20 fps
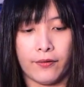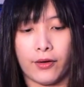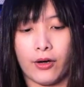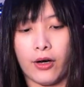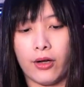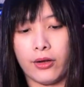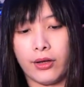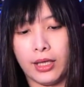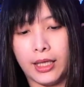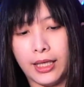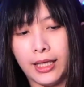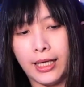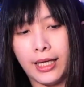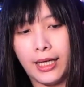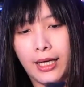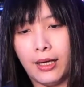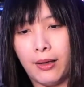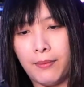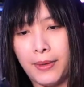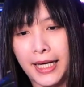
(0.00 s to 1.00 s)
Got the
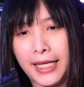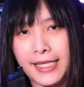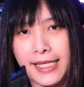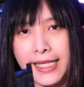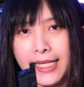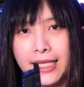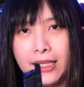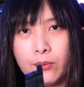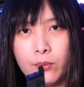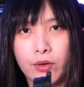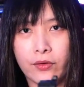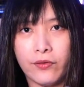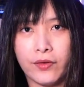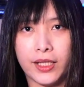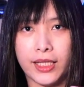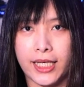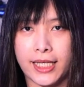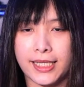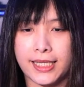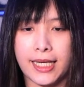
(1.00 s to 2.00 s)
magazine with
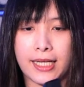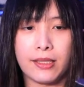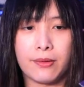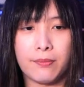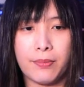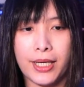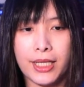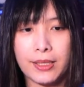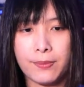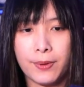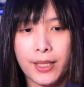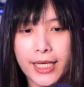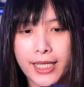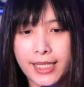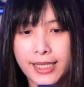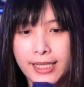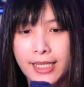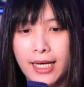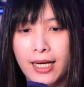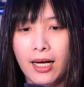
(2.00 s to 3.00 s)
the extended base plates.